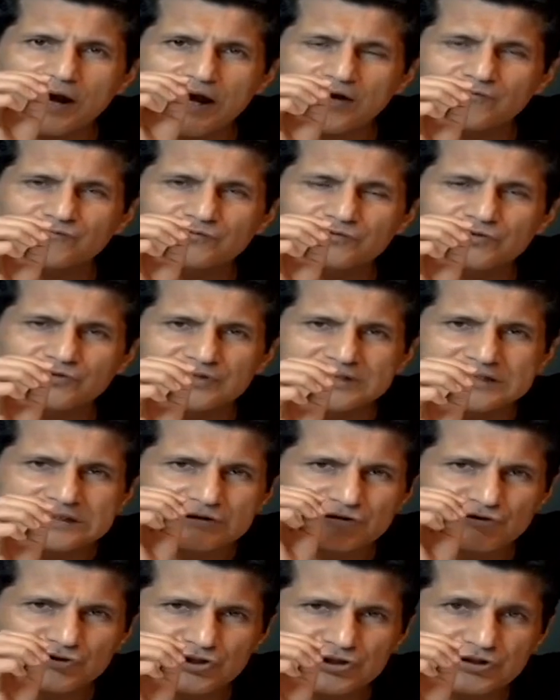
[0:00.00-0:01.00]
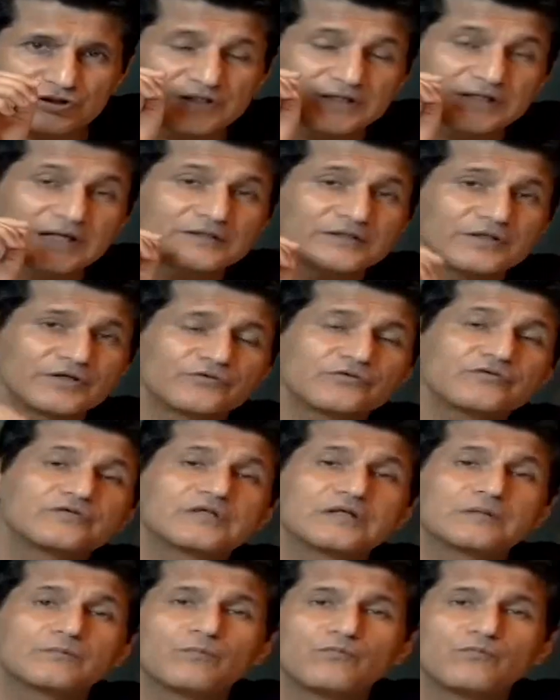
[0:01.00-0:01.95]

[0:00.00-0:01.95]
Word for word: F3 GT, another interesting